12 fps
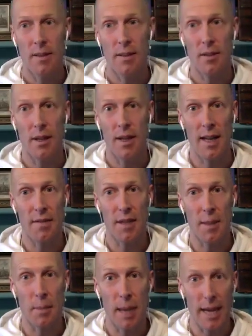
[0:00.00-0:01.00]
You can have
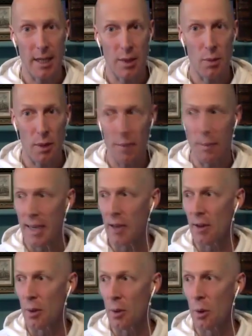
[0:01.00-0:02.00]
the impact you want to make
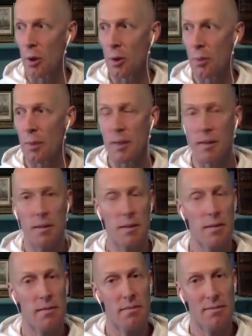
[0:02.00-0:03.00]
on the world, but
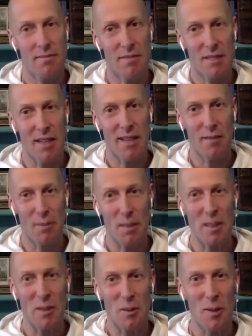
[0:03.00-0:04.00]
like we've
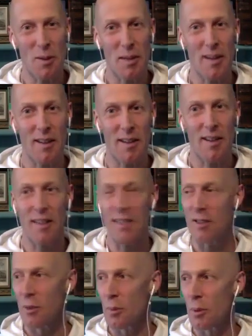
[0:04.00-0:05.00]
been talking about, and I
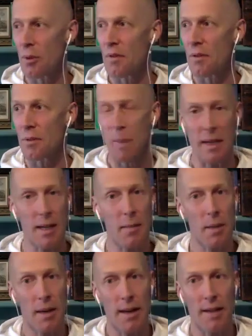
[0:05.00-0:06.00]
think so beautiful, is being
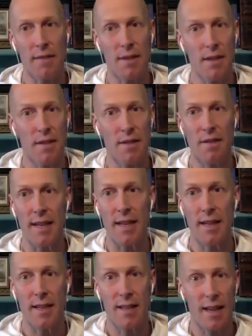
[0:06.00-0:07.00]
completely free of
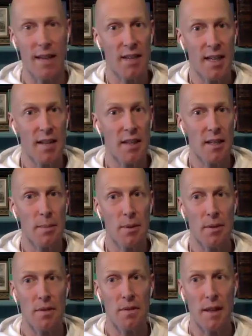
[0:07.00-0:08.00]
fear, having nothing to
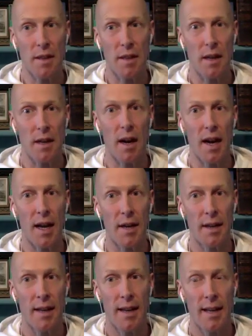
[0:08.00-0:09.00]
prove, nothing to hide.
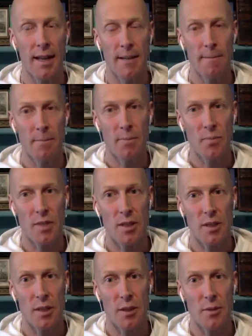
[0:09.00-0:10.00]

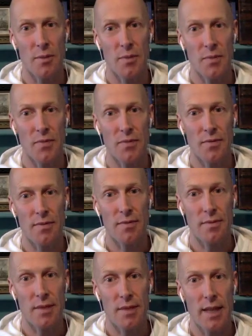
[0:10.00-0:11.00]
So
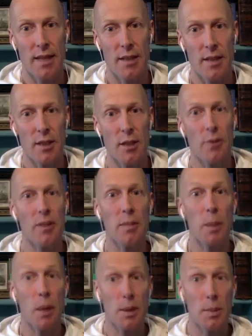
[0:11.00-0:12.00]
yeah, just know that it's
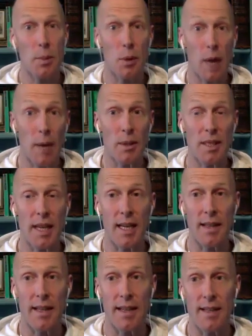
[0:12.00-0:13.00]
possible, I would say,
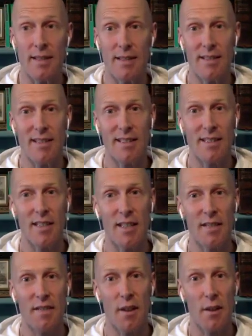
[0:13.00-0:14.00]
and
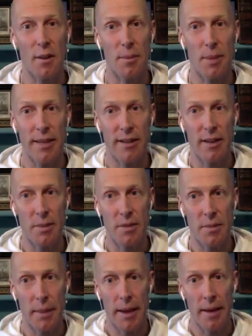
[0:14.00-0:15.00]
to follow the breadcrumbs
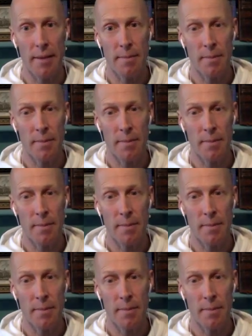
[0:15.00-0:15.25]
from there.